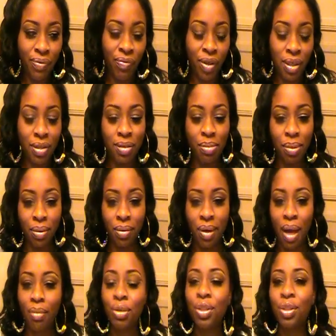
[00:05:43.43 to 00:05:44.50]
fixable.
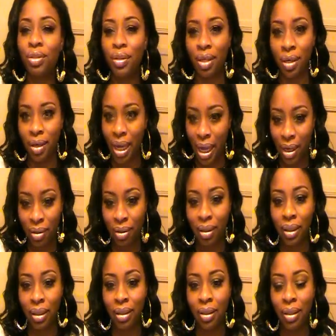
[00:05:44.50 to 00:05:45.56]
I'm sure they'll handle
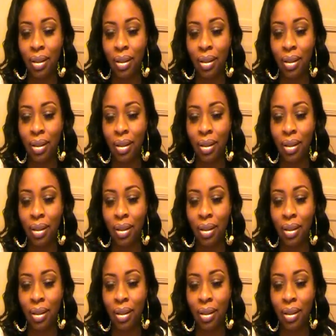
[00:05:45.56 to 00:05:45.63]
it.